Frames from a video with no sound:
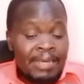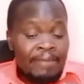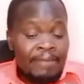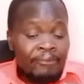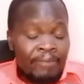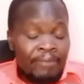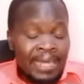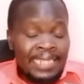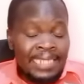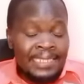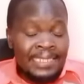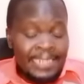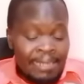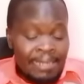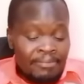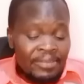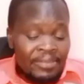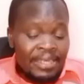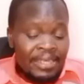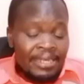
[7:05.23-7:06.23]
that's
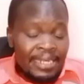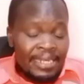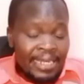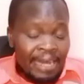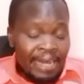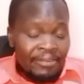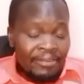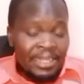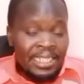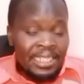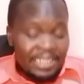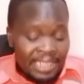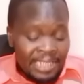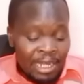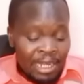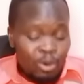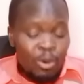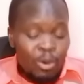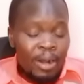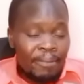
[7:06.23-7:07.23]
something Rigathi
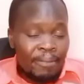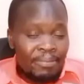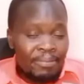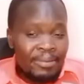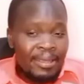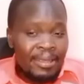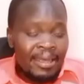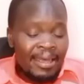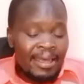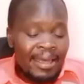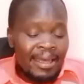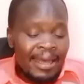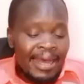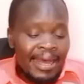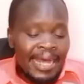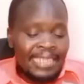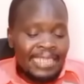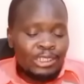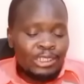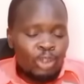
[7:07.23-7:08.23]
Gachagua
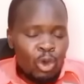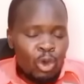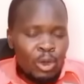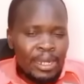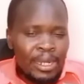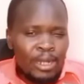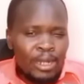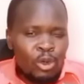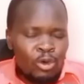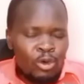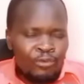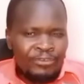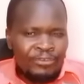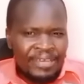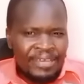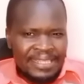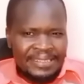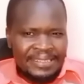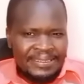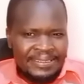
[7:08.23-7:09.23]
has all along
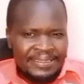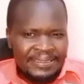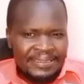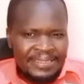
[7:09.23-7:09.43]
feared.